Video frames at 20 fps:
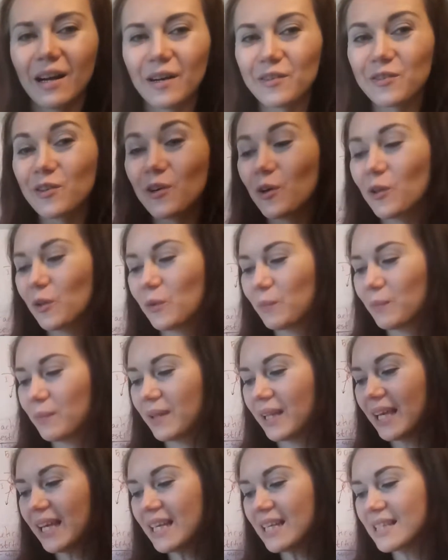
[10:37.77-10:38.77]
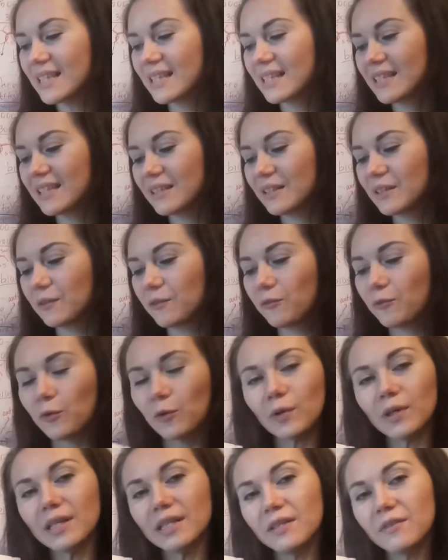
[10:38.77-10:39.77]
role plays
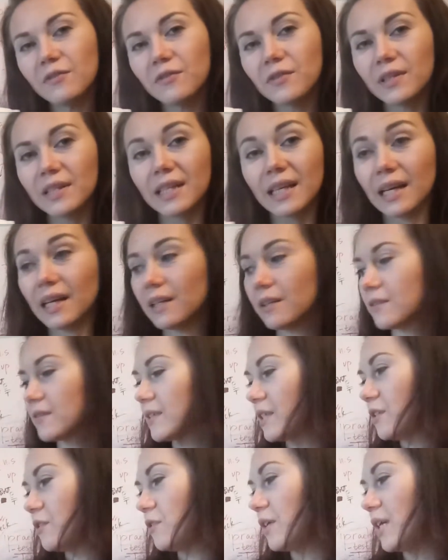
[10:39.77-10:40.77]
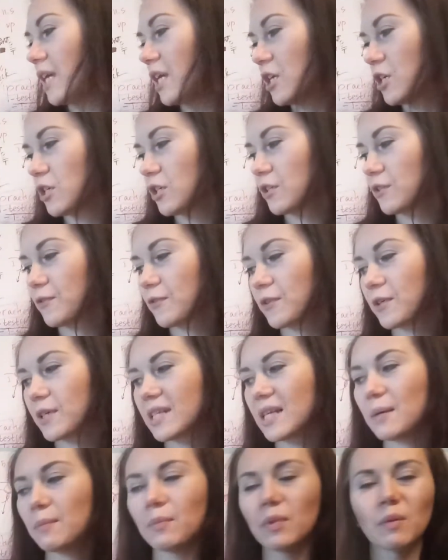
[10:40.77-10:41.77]
for different kind of situations. For
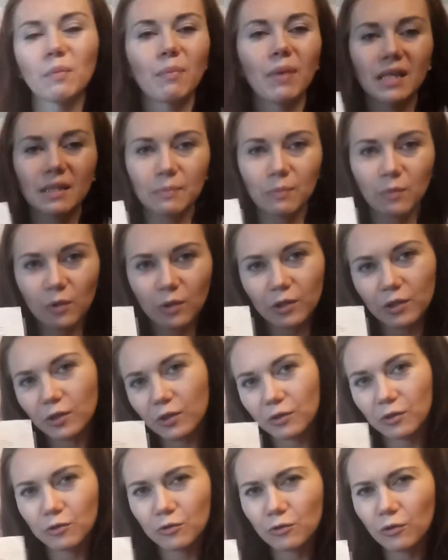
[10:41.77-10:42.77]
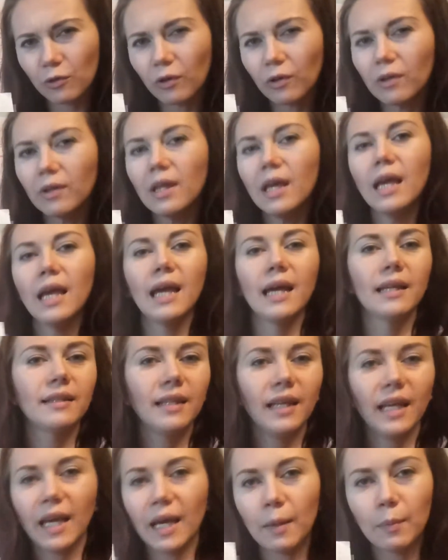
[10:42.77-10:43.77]
example, passport control at
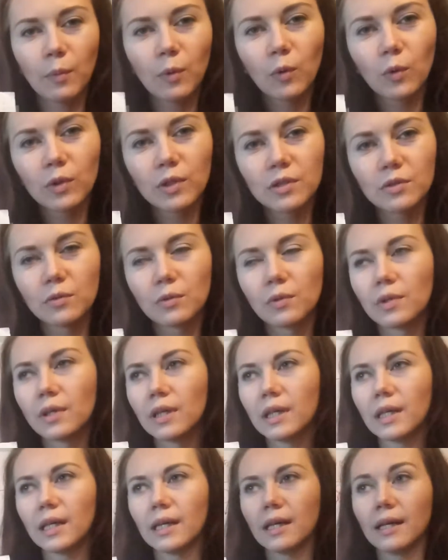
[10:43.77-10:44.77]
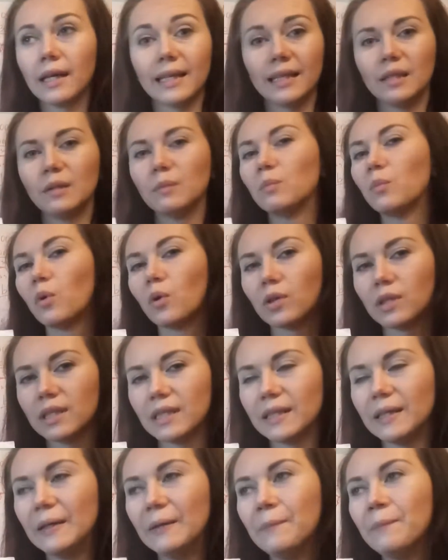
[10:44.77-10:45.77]
the airport or at the
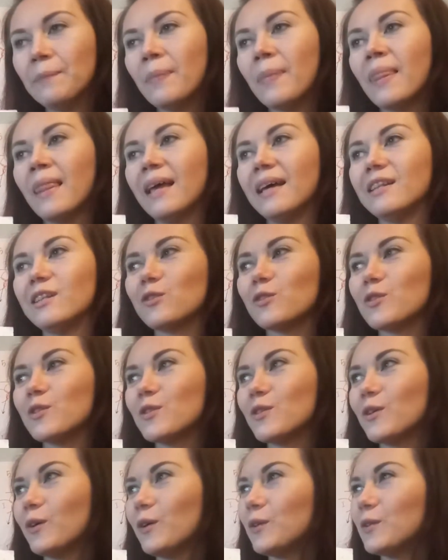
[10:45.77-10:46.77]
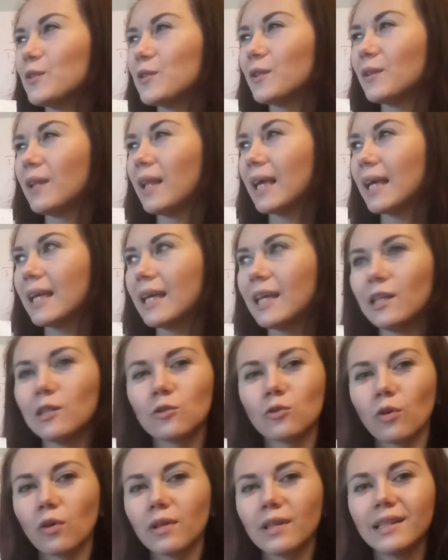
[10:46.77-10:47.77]
border. There is also like
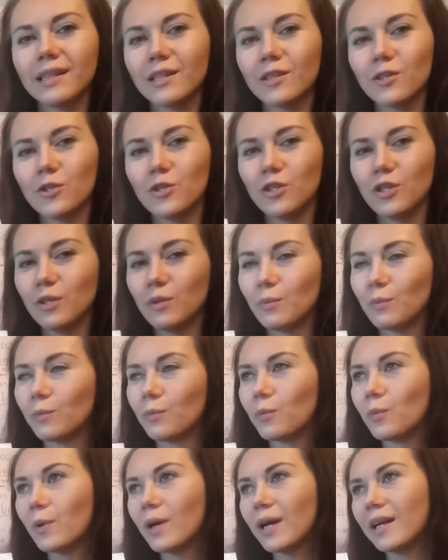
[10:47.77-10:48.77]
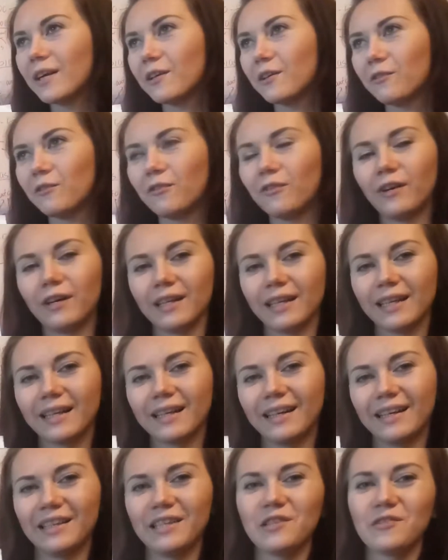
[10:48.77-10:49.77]
enroll in a gym, very funny
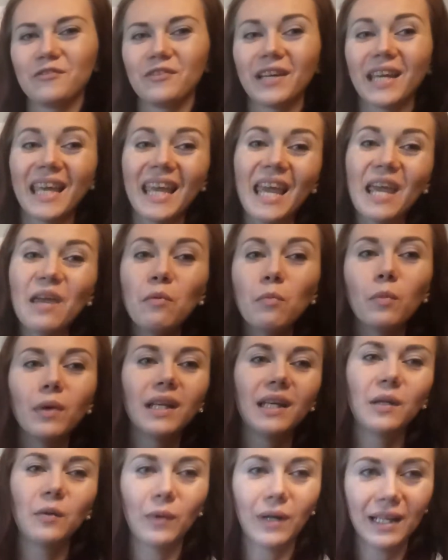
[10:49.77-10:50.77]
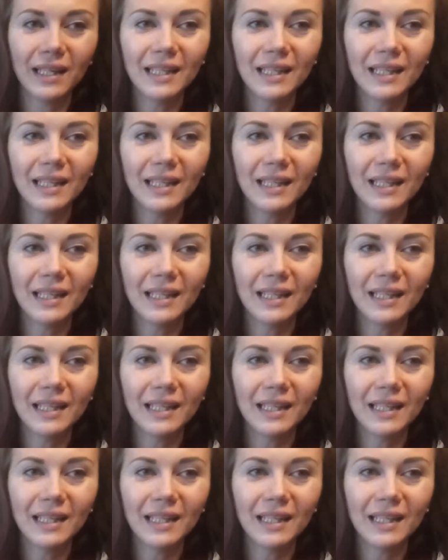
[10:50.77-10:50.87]
kind of a game when a